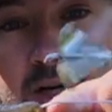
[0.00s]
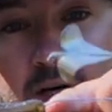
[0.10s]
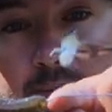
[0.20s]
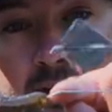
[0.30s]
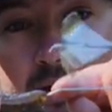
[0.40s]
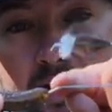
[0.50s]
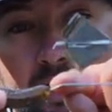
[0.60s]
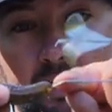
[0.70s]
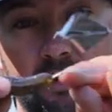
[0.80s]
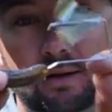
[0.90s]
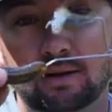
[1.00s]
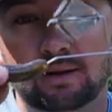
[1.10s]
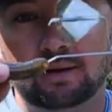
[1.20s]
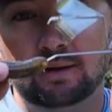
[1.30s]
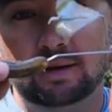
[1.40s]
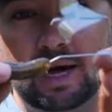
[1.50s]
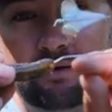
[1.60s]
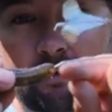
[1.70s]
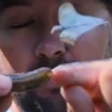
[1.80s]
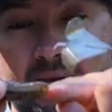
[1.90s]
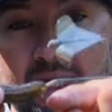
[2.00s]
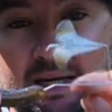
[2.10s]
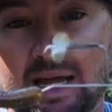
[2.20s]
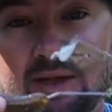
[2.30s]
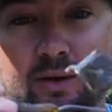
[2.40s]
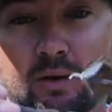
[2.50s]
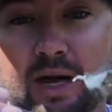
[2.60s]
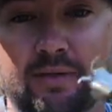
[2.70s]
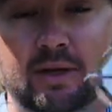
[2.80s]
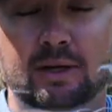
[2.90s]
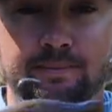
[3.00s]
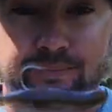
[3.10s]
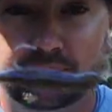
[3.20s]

up, kind of a bend in the